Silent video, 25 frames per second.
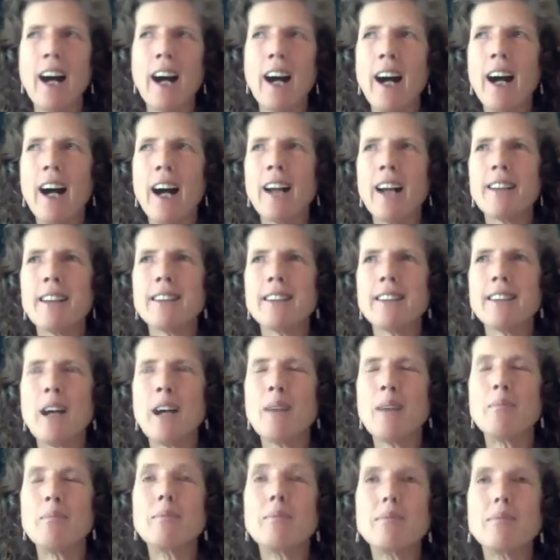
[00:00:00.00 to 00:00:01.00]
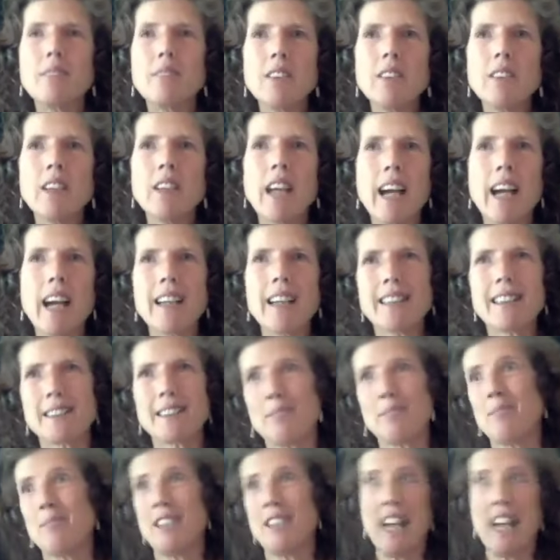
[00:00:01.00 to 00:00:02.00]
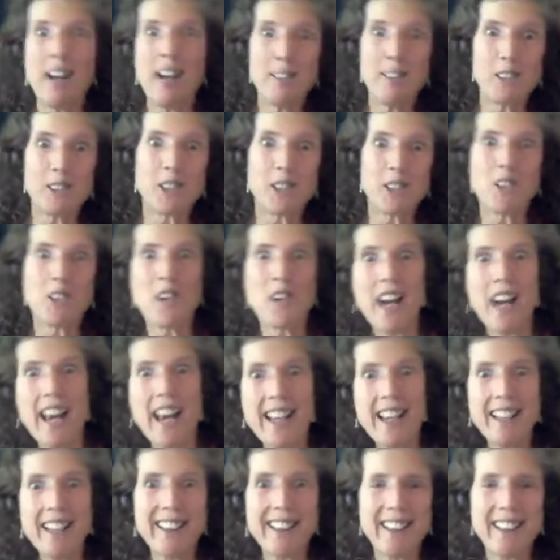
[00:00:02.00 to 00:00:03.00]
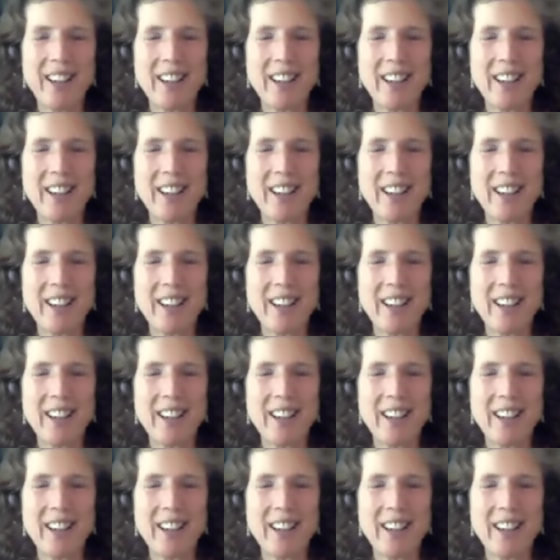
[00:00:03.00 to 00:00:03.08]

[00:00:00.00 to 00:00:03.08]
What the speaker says: and it sounds great,